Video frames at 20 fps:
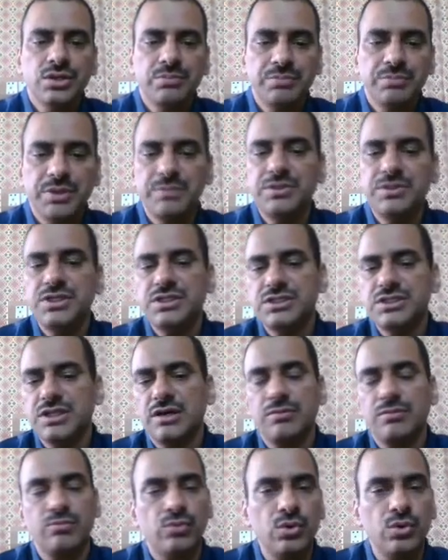Babies
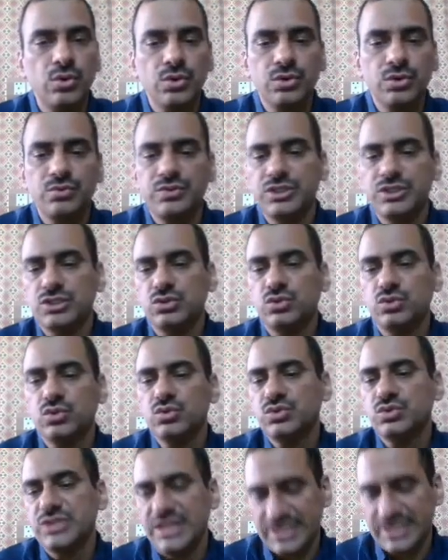are born with
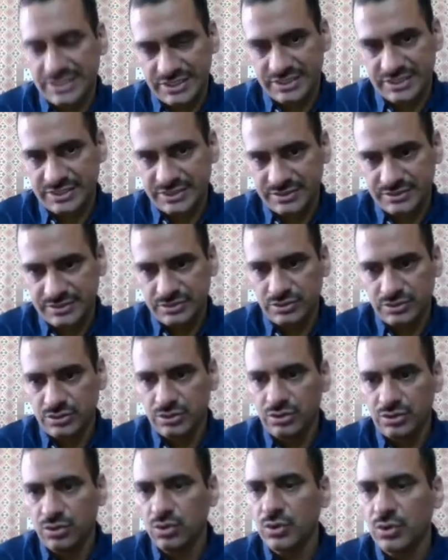two sets
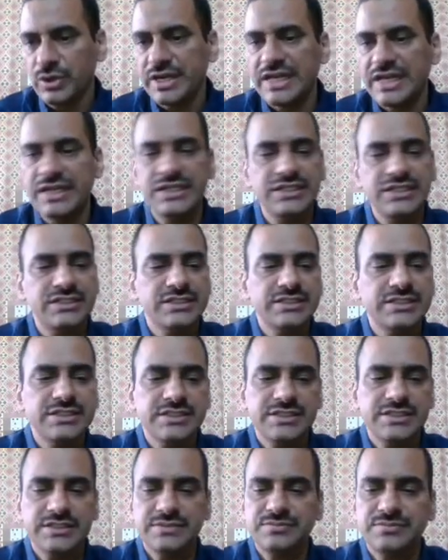or
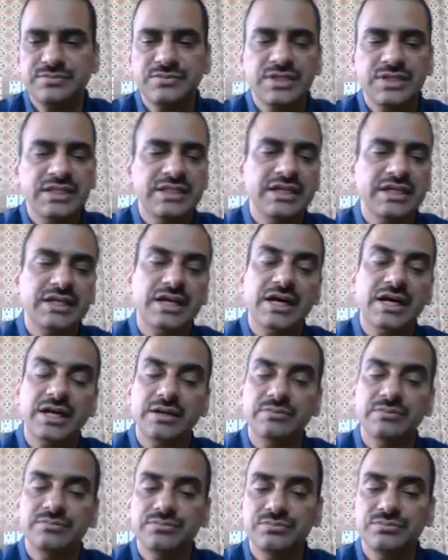dentitions that
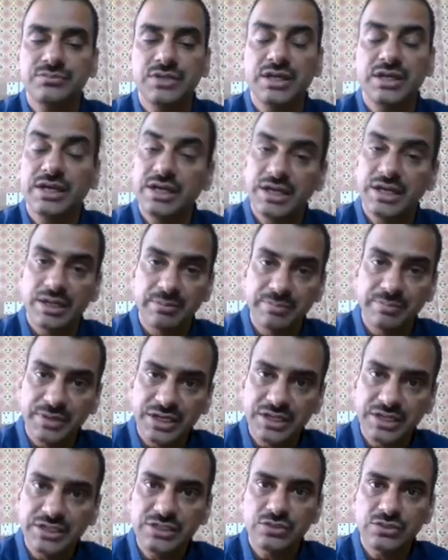are
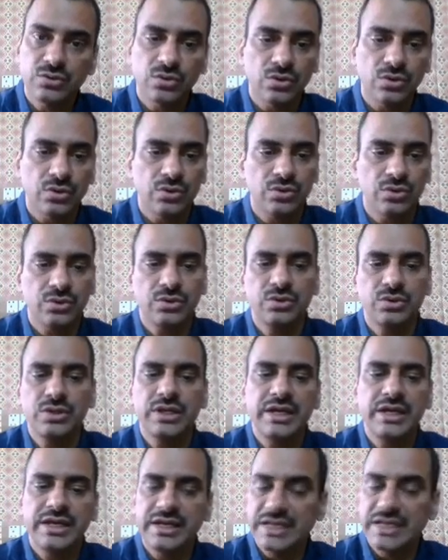temporary or
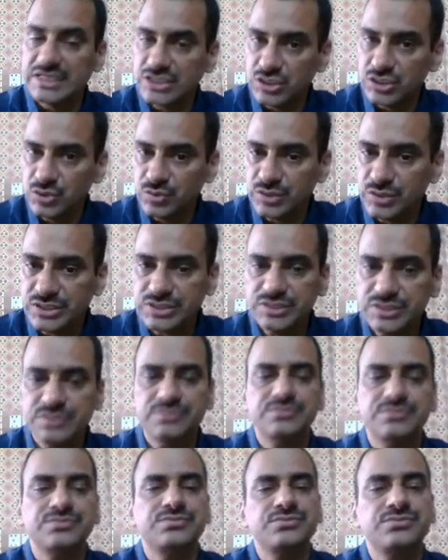deciduous
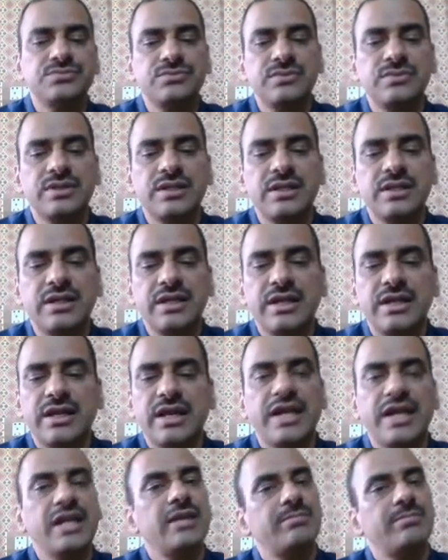
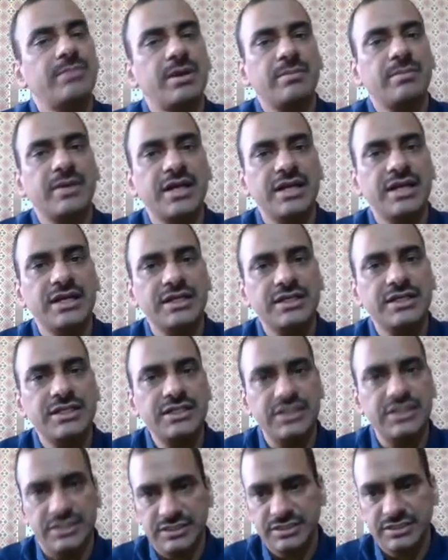and permanent
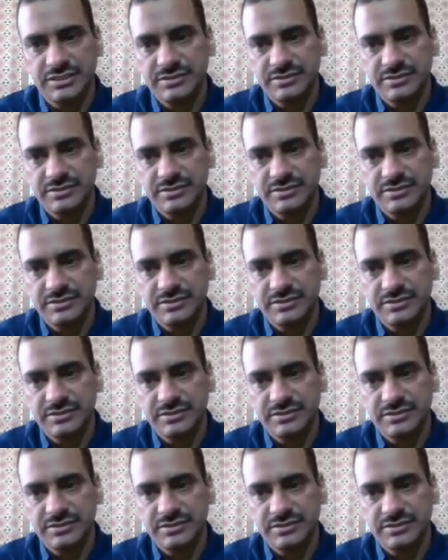teeth.